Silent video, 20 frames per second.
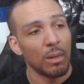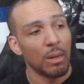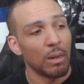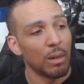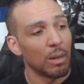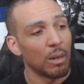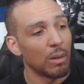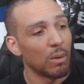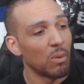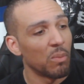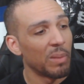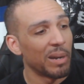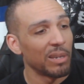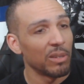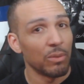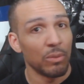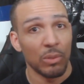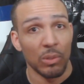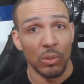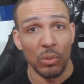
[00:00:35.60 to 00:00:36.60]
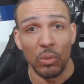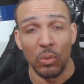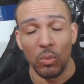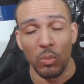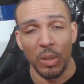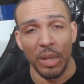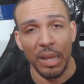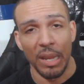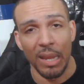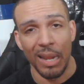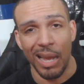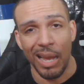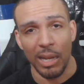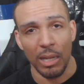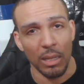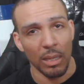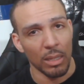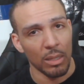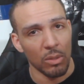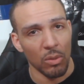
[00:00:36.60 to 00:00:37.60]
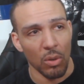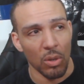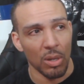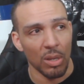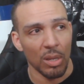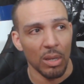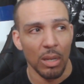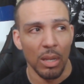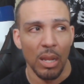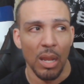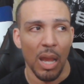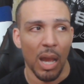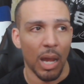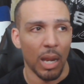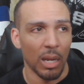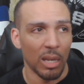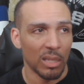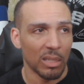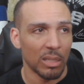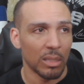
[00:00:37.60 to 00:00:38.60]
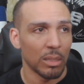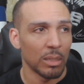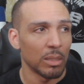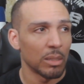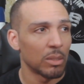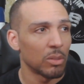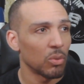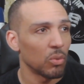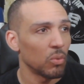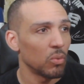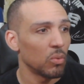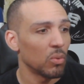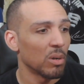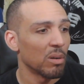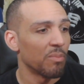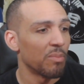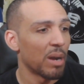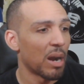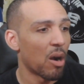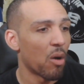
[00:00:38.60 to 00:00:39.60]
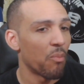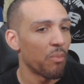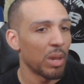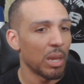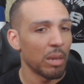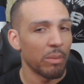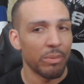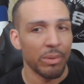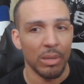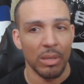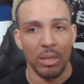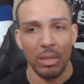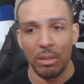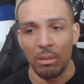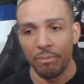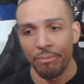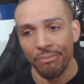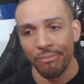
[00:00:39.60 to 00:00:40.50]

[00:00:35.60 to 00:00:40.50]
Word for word: uh, on my YouTube and I clicked on it. I listened to about maybe